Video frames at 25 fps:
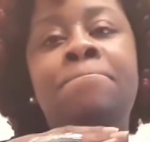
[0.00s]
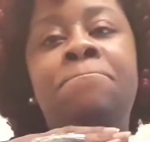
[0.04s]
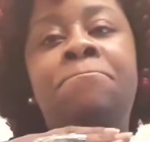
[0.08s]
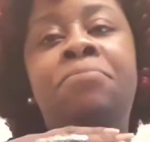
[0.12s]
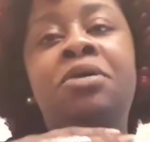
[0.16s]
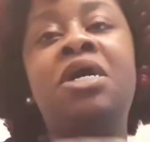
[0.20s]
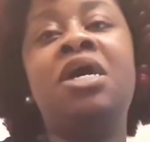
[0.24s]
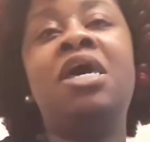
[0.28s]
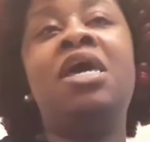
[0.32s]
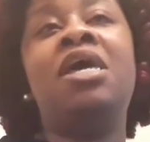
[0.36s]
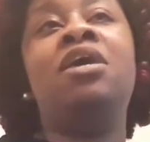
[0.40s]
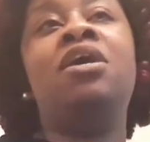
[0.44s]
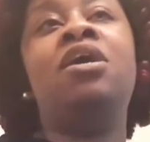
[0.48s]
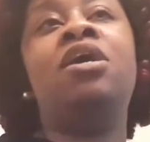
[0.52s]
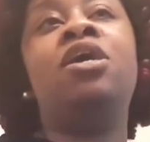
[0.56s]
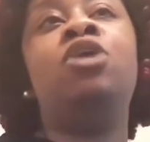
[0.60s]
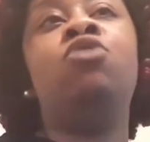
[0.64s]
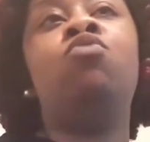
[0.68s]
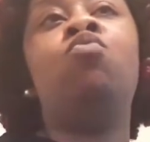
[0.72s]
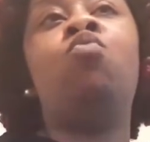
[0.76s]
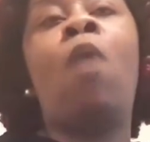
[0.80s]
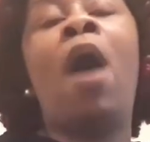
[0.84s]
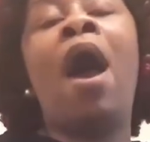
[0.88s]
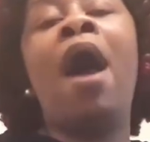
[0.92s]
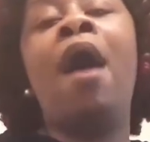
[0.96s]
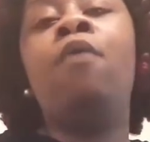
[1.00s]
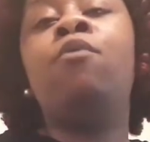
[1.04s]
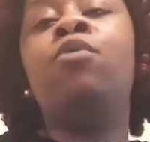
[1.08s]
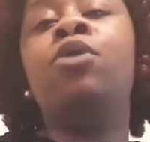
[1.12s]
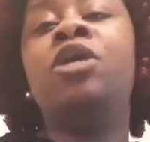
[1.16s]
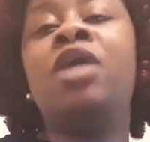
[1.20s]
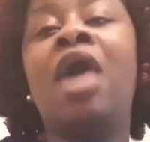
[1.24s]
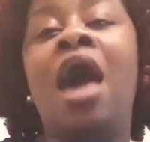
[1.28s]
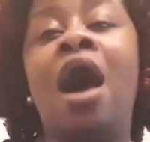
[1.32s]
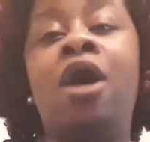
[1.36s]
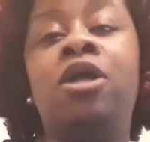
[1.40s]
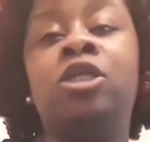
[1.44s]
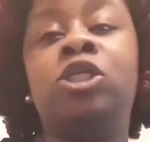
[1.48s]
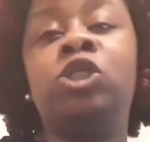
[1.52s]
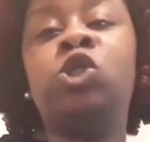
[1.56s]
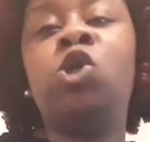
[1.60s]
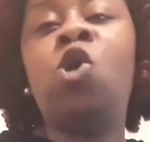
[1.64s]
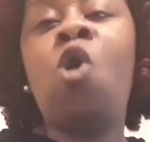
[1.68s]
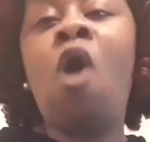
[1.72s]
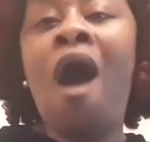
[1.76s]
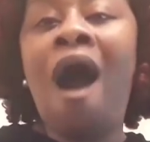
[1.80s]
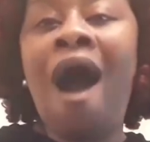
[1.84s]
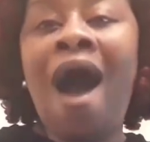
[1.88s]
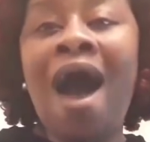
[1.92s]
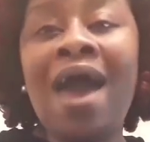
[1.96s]
But why were y'all
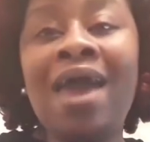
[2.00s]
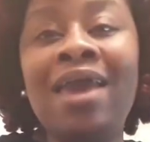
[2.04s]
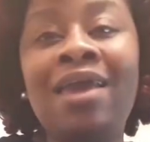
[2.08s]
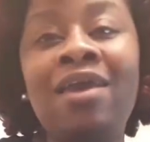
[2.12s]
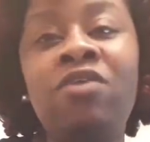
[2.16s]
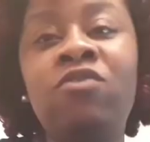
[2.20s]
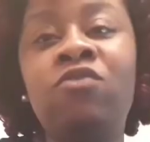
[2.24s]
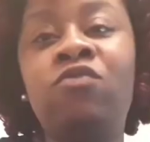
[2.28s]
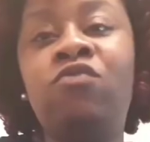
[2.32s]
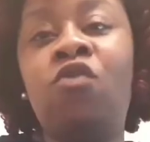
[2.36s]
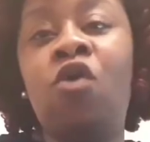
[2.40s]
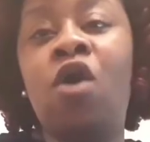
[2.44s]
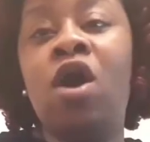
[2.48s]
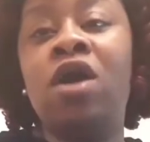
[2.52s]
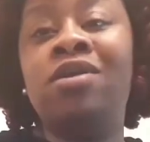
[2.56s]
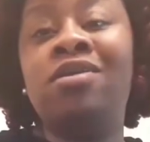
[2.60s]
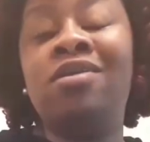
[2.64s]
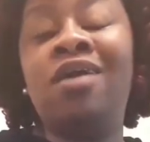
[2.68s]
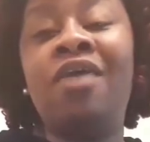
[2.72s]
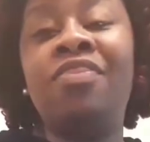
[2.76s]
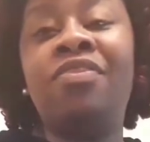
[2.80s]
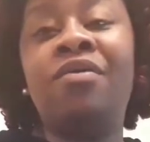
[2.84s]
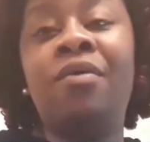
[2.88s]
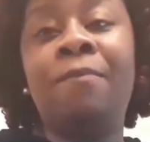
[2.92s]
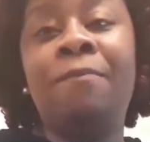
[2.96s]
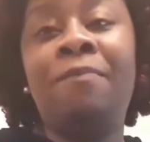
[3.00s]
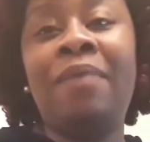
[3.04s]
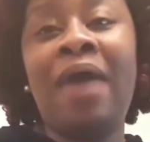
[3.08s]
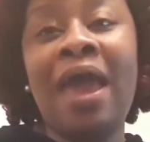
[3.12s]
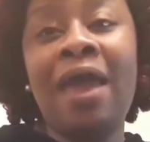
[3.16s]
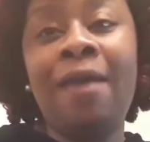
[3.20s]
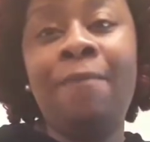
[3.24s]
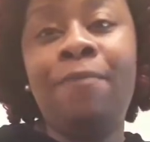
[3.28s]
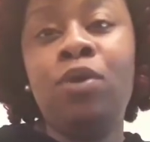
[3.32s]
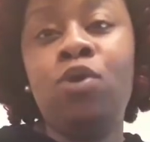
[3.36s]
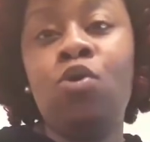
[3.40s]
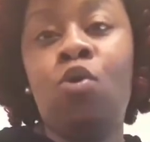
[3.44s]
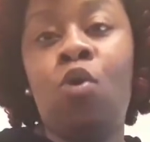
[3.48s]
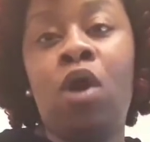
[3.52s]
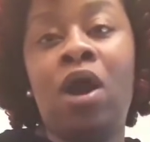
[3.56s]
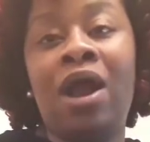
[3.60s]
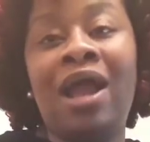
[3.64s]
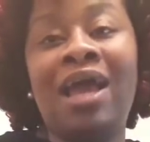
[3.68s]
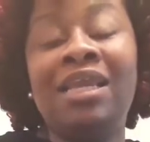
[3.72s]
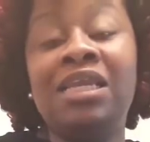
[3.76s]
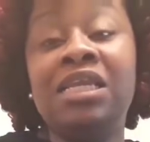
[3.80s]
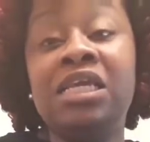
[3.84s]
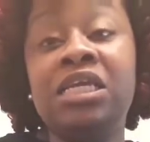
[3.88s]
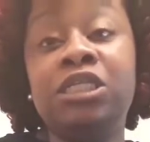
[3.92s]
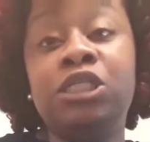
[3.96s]
trying for another baby? Or
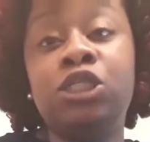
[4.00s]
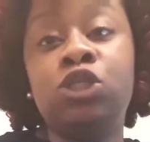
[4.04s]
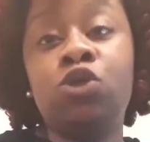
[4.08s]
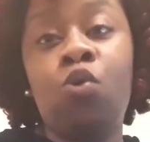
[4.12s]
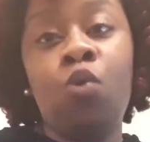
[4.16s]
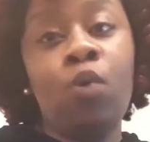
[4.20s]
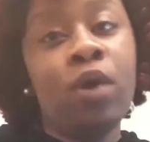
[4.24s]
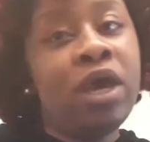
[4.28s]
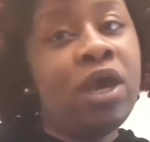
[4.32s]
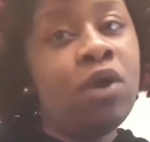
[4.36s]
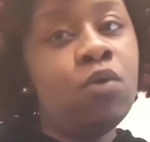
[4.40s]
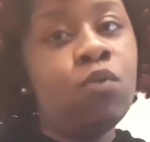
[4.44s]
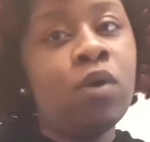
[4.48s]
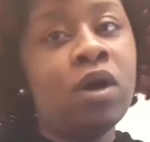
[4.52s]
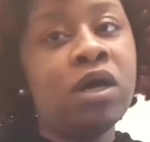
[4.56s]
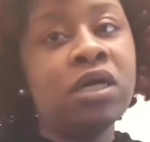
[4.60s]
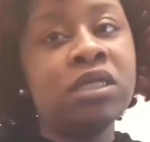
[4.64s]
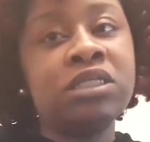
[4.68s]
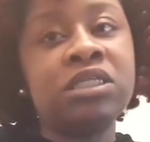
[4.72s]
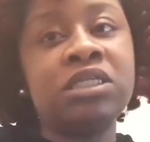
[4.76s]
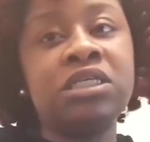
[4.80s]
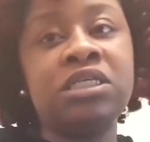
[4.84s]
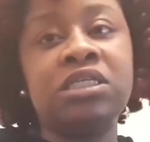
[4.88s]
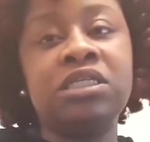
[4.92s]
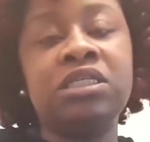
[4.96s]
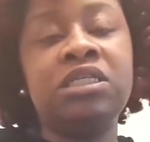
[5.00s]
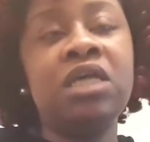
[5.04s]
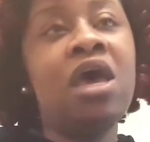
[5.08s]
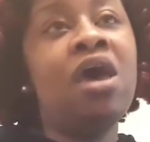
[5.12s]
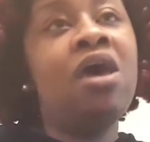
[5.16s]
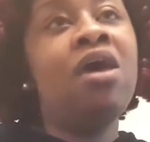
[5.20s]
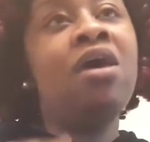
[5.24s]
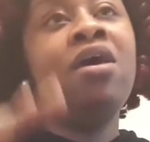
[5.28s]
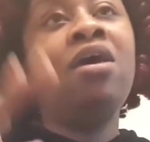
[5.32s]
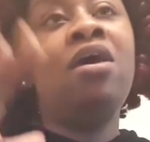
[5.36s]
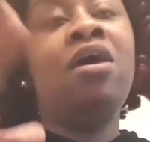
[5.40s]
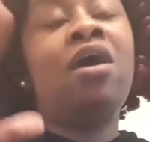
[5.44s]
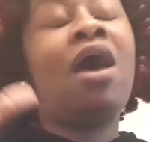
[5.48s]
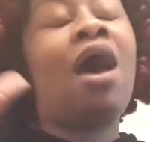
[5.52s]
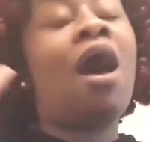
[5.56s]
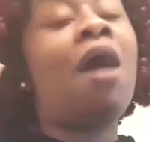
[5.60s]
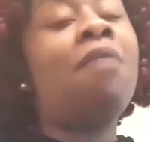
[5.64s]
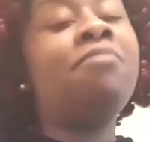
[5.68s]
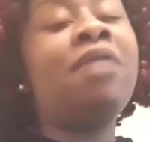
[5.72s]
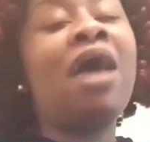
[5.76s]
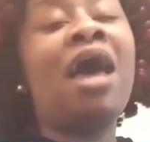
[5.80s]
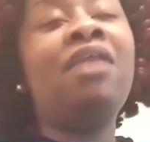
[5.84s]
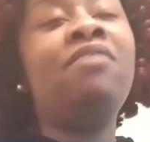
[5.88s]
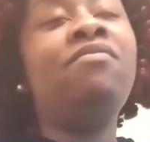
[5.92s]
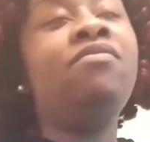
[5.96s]
at least Queen was, because
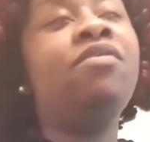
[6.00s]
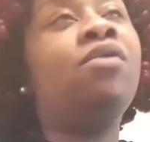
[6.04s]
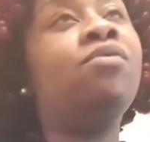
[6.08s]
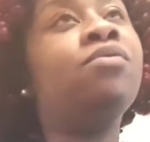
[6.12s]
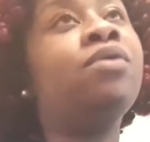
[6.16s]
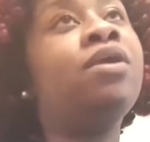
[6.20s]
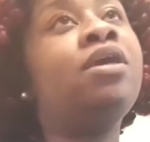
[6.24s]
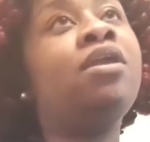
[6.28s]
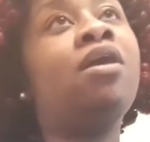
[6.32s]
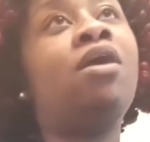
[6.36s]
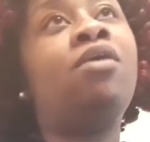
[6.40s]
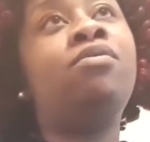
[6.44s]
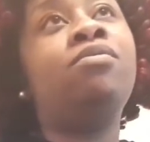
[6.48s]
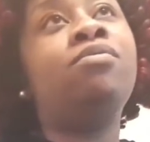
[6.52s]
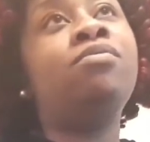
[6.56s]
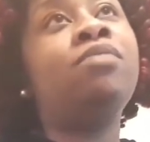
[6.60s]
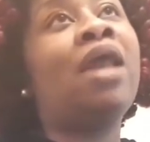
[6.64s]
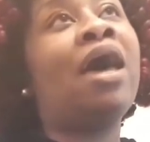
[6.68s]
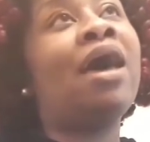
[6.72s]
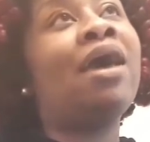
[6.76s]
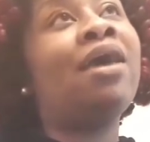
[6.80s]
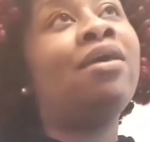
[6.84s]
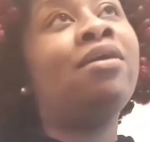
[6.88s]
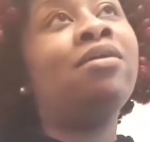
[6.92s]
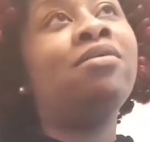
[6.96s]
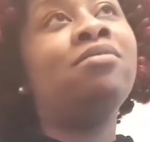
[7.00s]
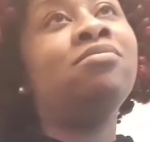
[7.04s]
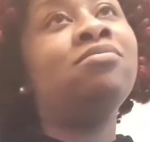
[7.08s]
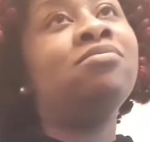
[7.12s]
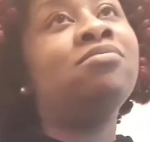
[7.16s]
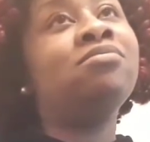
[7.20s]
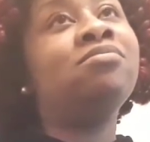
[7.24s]
I'm not even going to get on like